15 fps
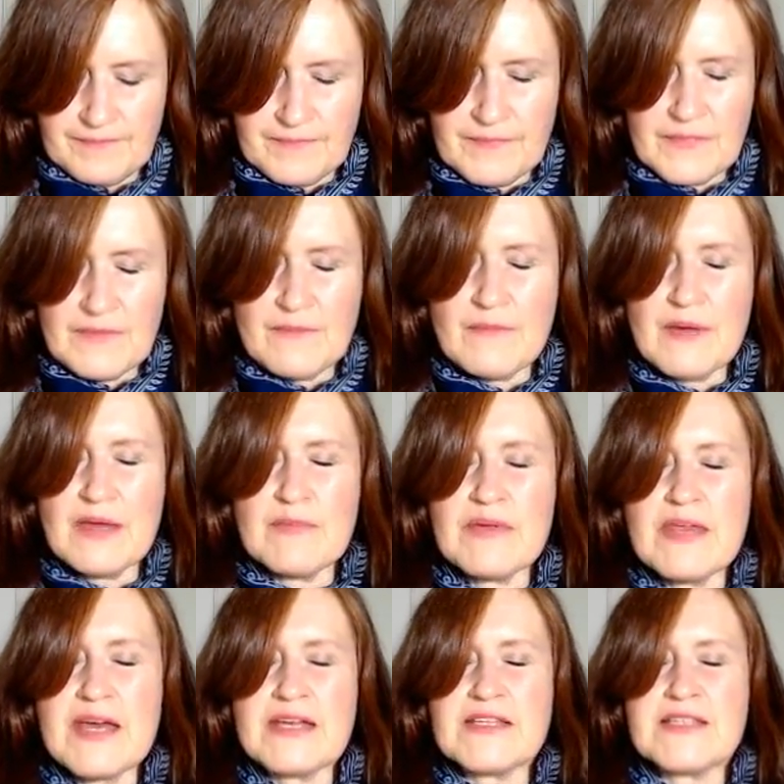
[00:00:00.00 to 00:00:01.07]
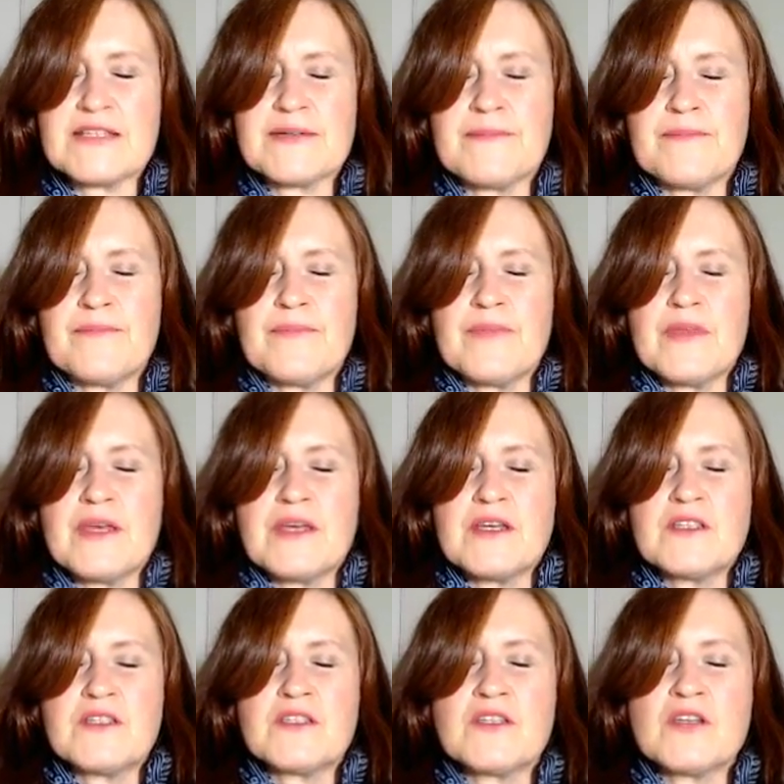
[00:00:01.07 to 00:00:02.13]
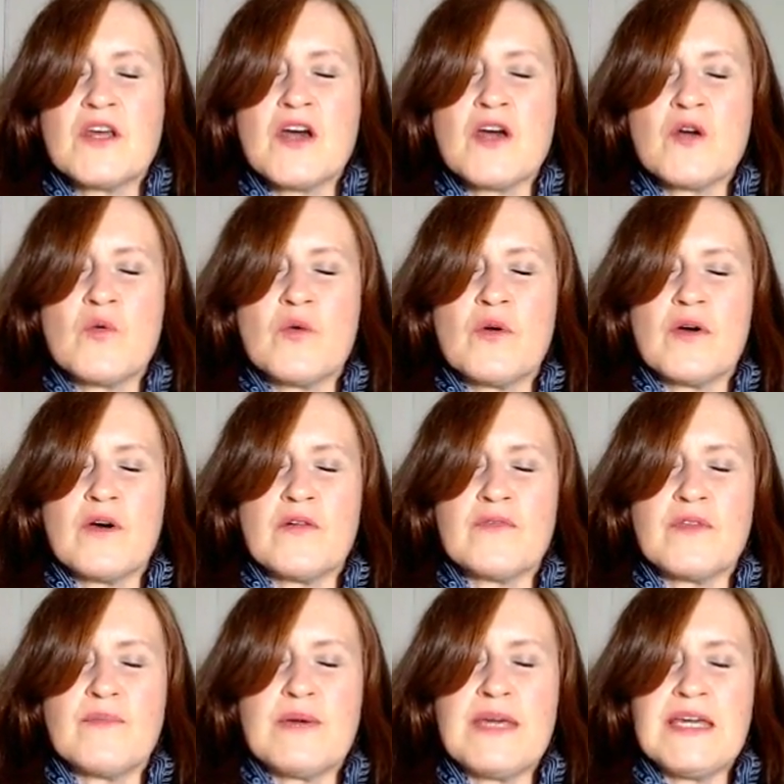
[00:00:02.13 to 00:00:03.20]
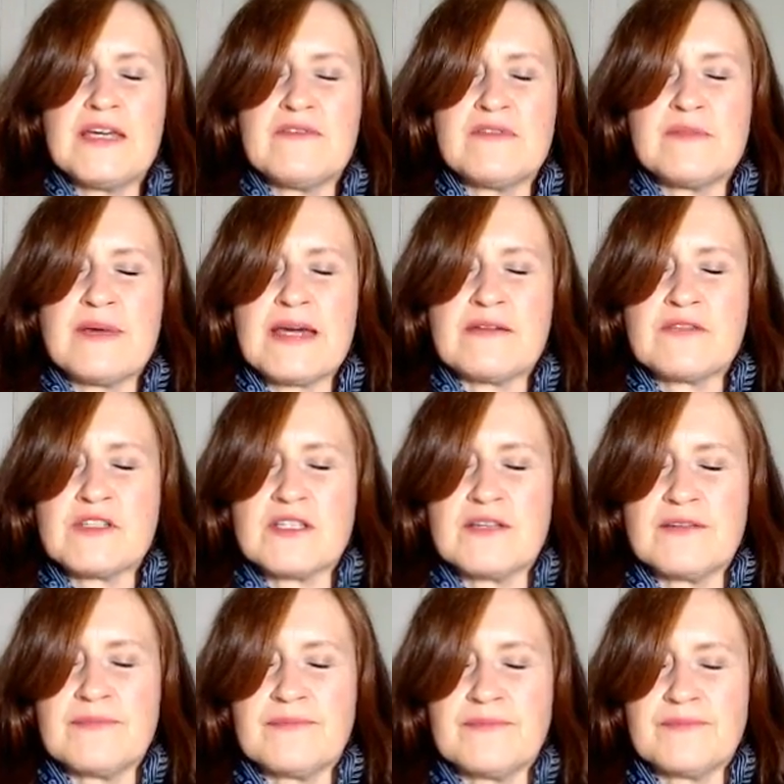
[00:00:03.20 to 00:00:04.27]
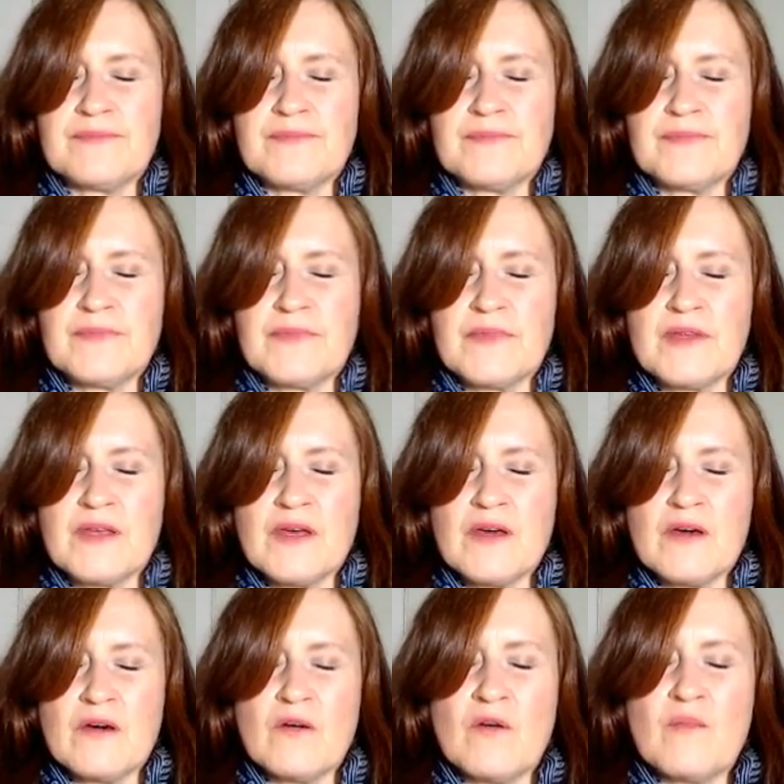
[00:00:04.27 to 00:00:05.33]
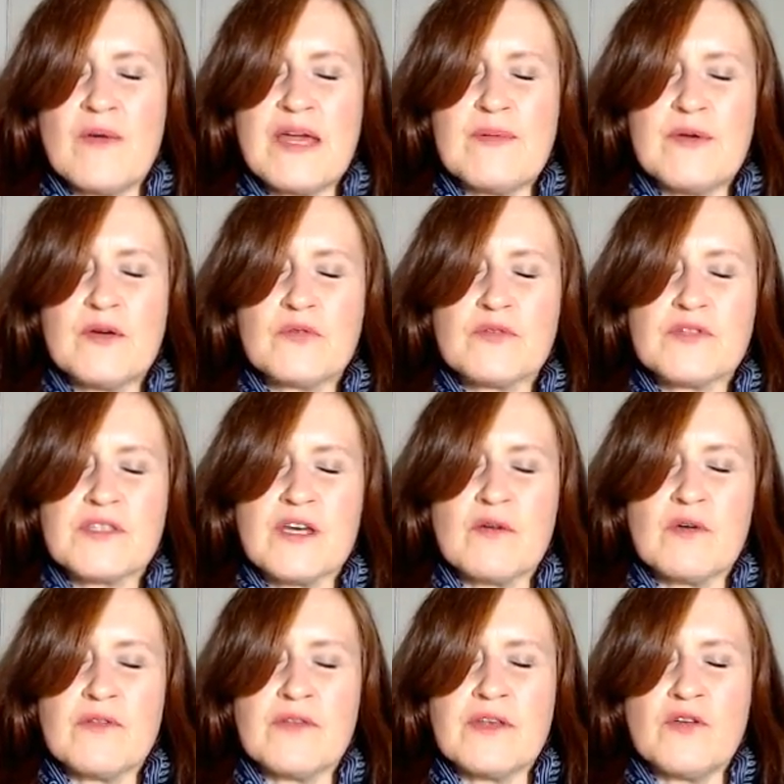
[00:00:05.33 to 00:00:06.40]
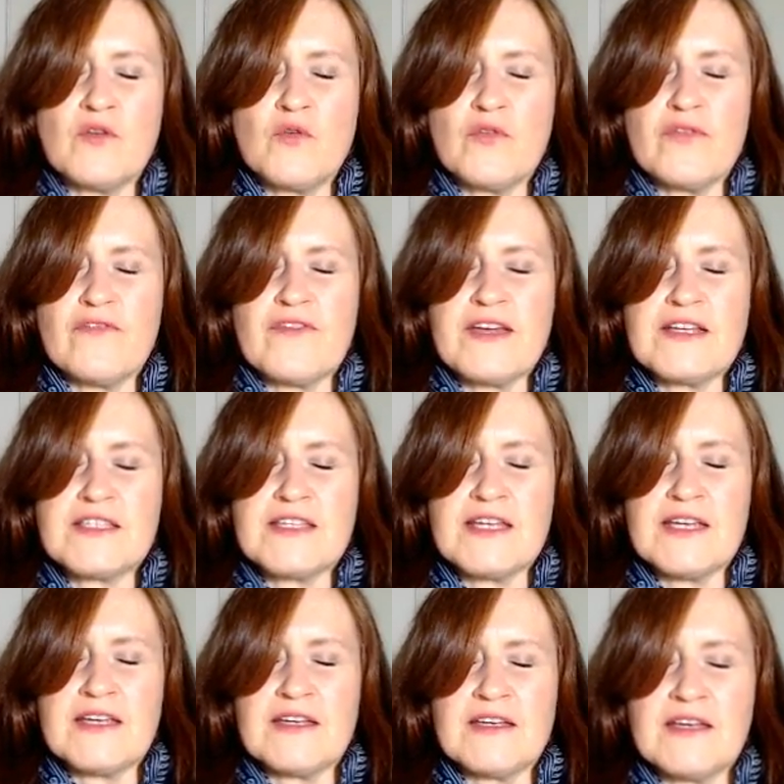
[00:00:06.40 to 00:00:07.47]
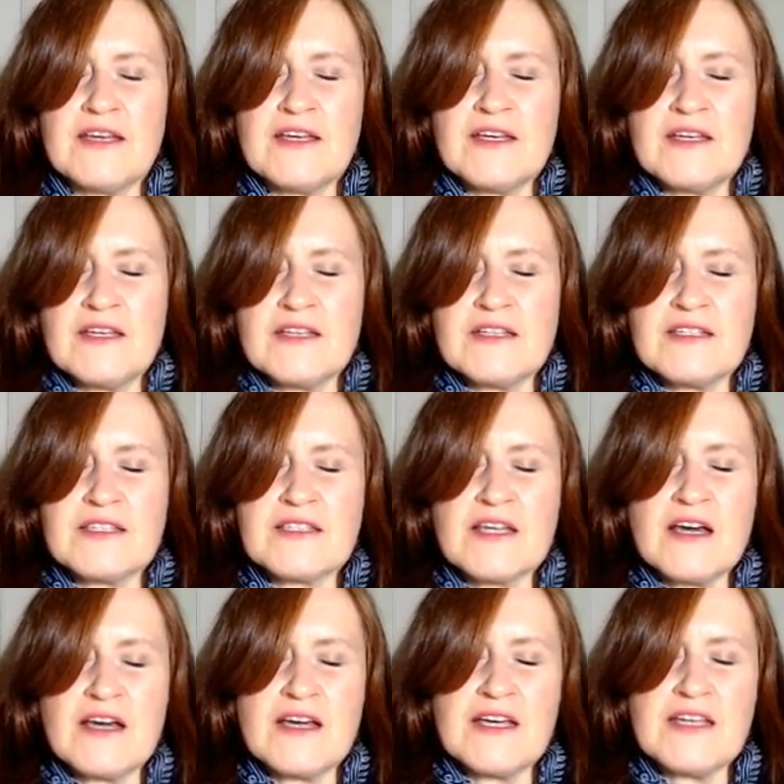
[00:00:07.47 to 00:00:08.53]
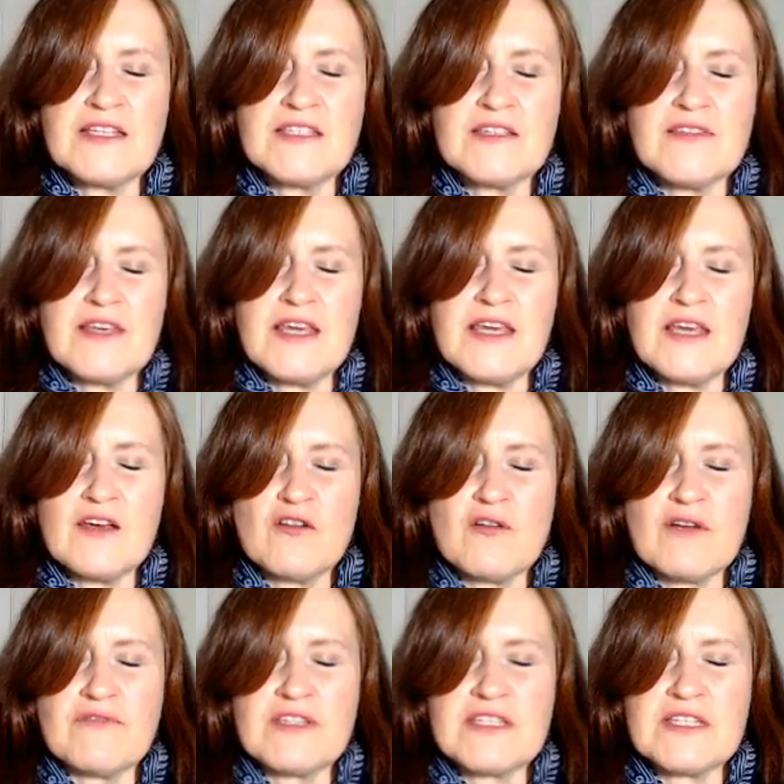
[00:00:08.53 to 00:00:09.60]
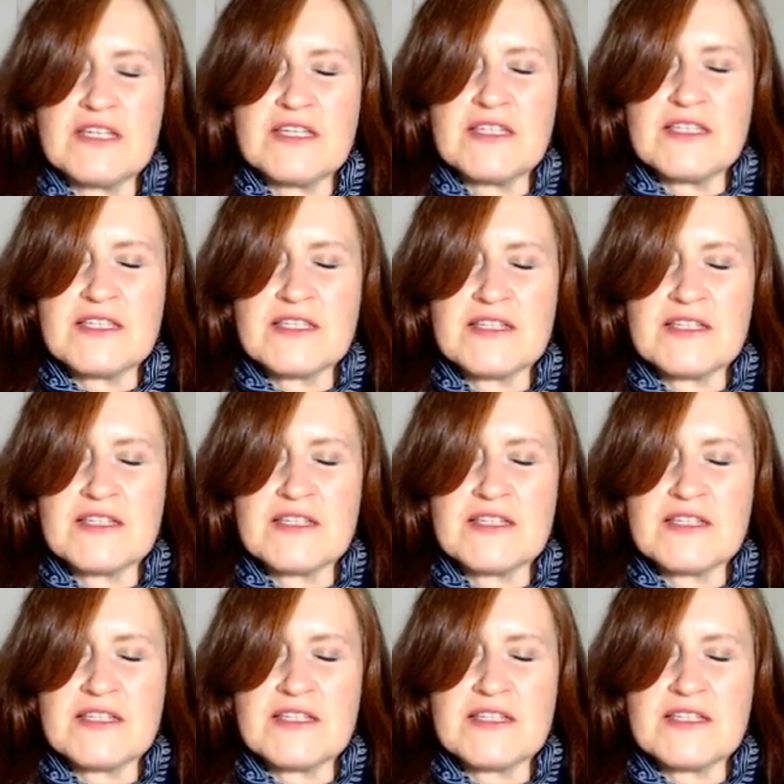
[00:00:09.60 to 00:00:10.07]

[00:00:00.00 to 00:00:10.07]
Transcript: Maybe there's snow on the peak of the mountain, or maybe also on the north-facing sides, the crevices